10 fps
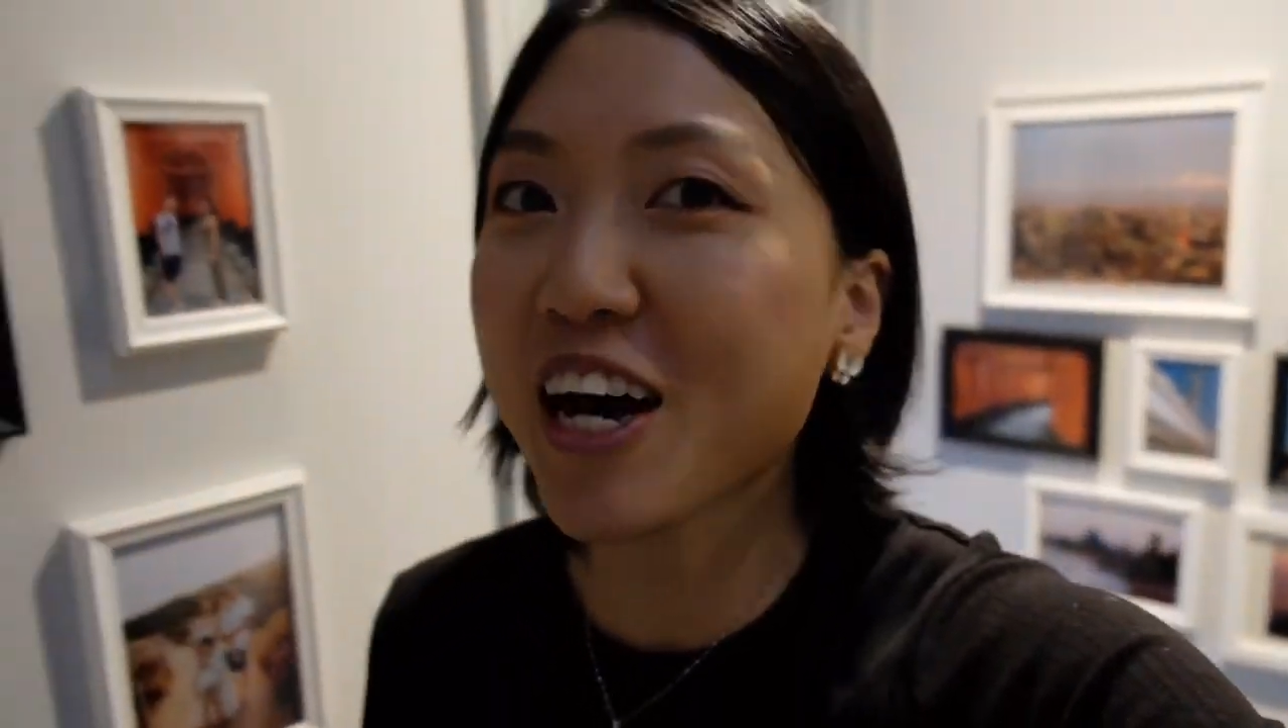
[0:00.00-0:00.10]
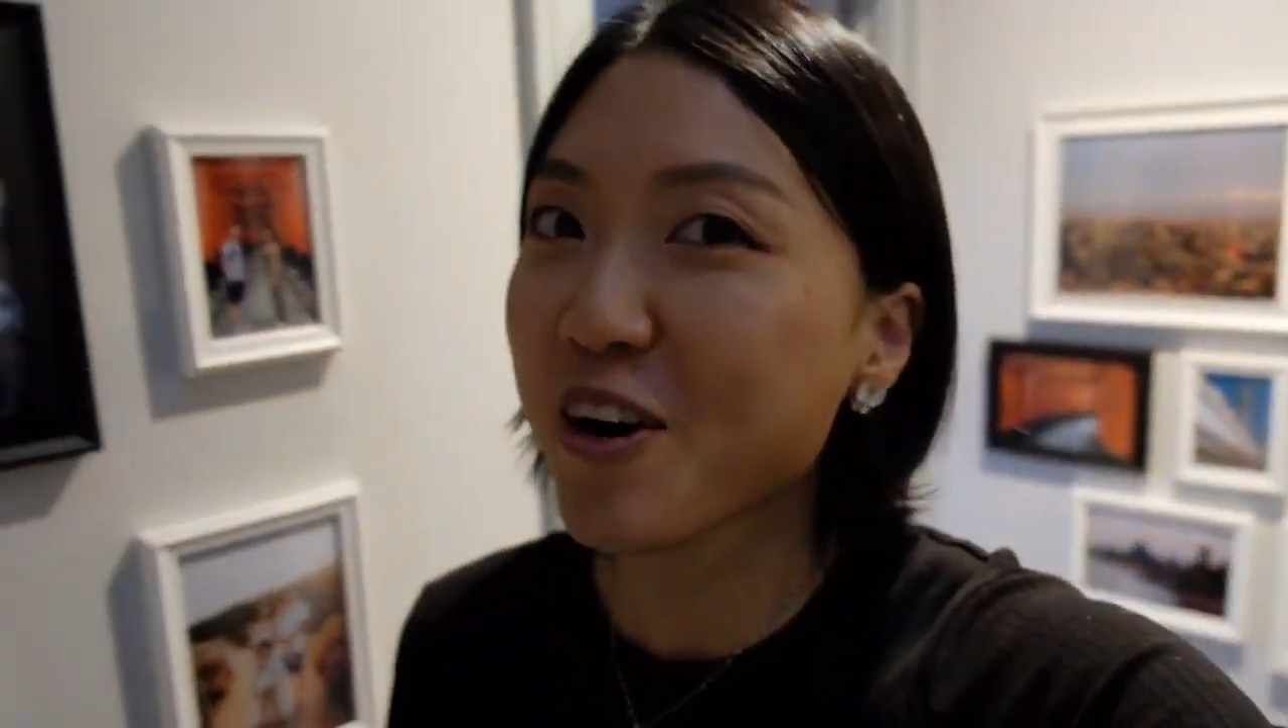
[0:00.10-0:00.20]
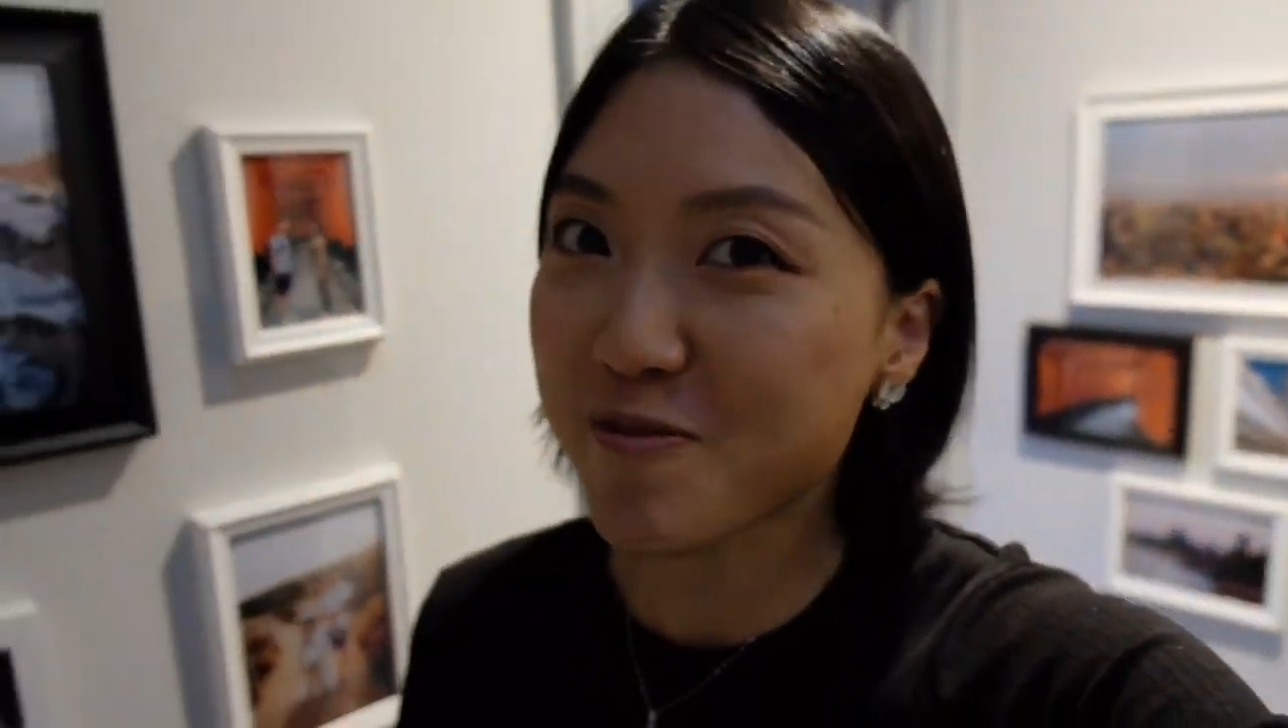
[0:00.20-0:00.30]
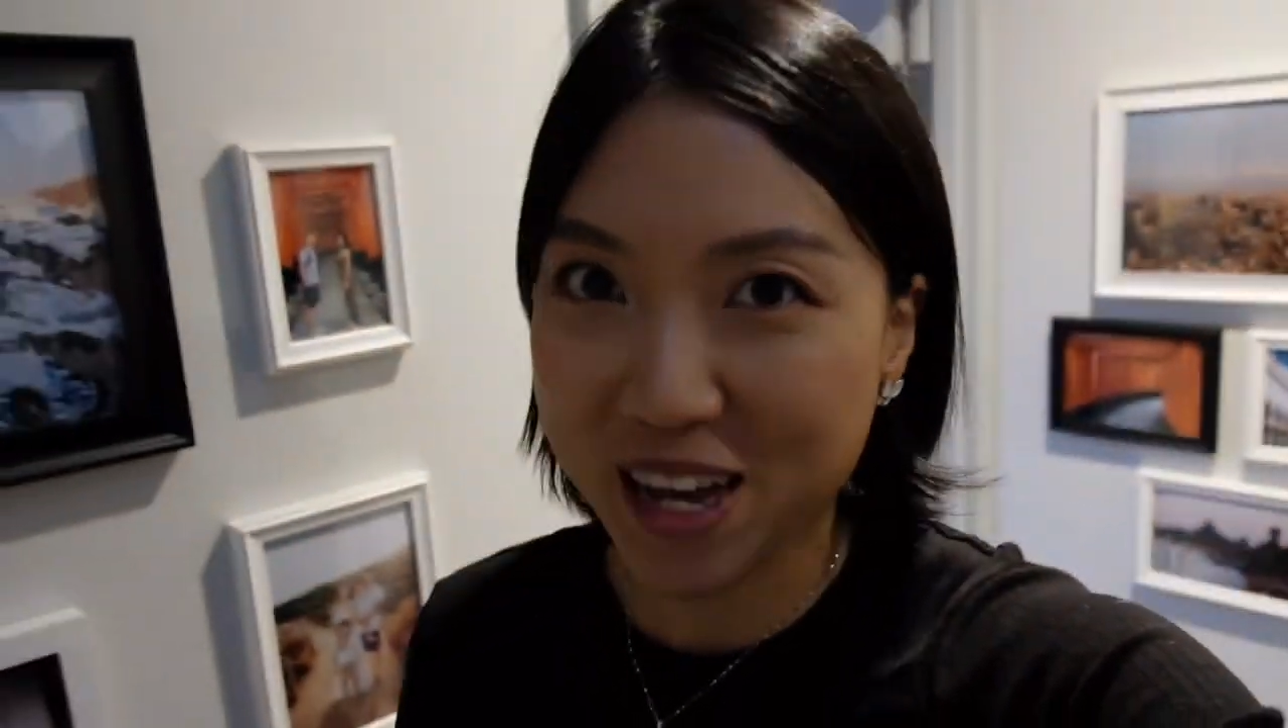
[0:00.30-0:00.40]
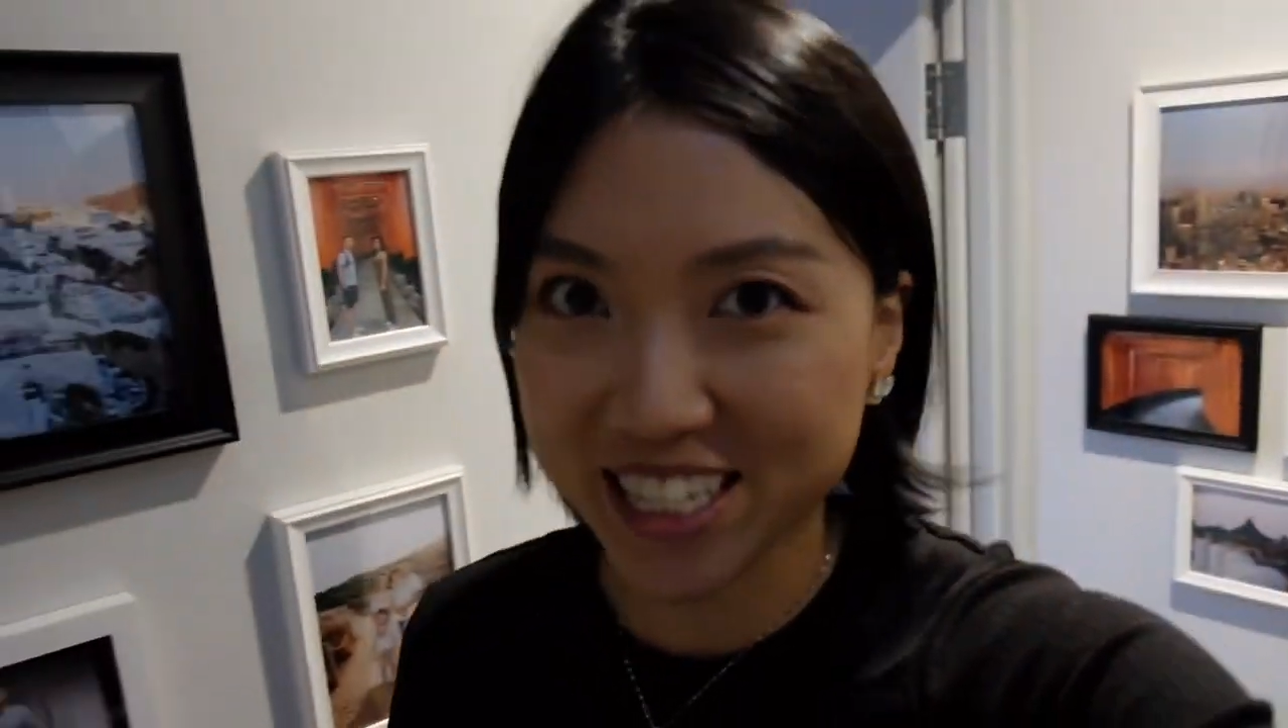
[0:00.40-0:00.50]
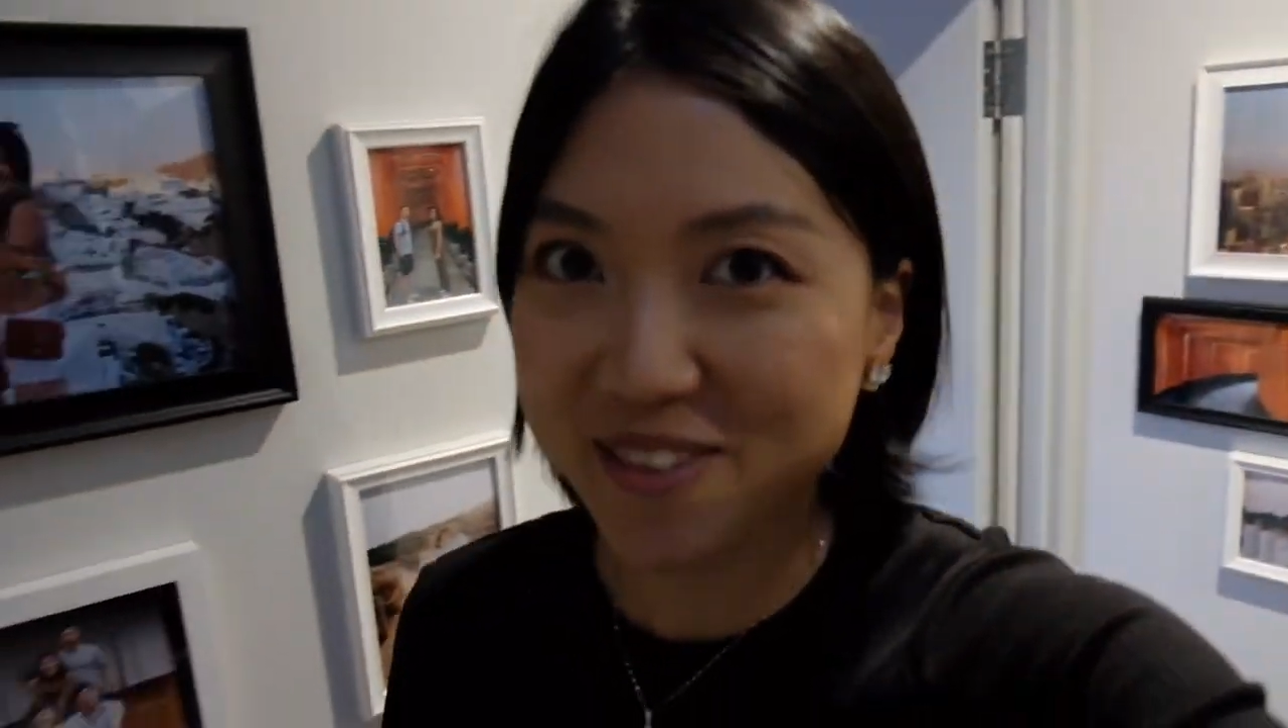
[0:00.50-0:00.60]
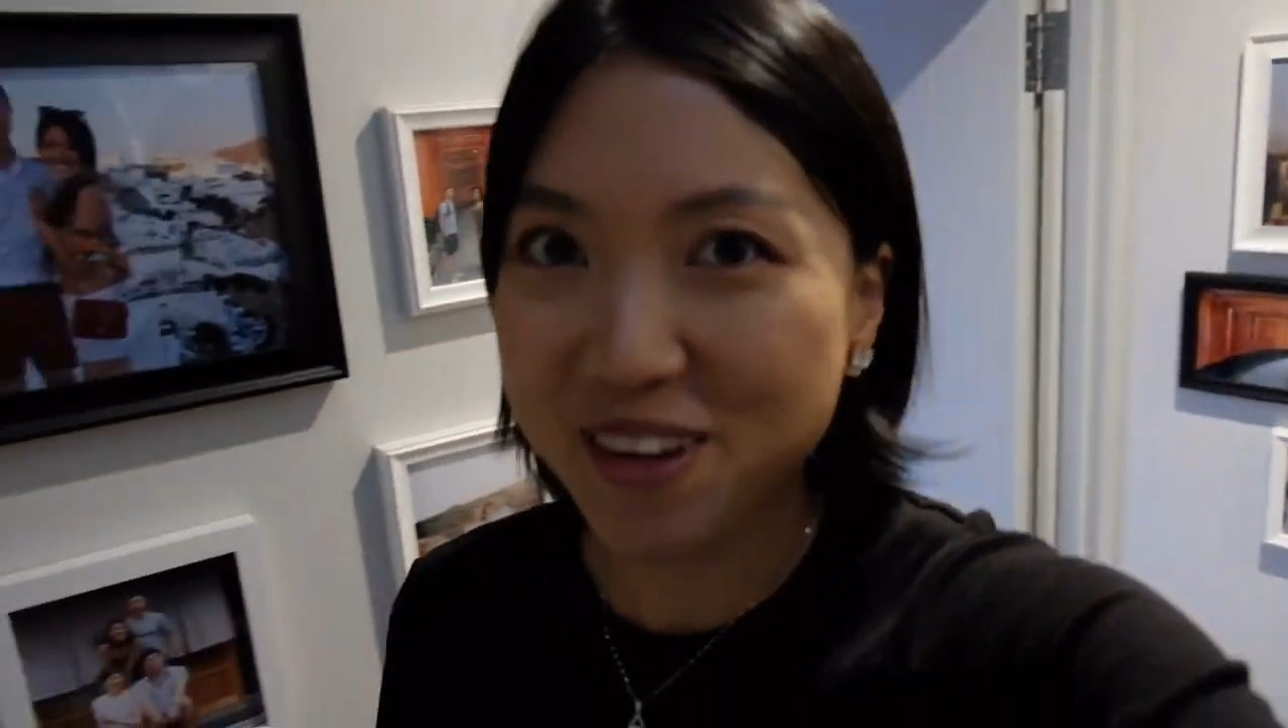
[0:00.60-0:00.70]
our master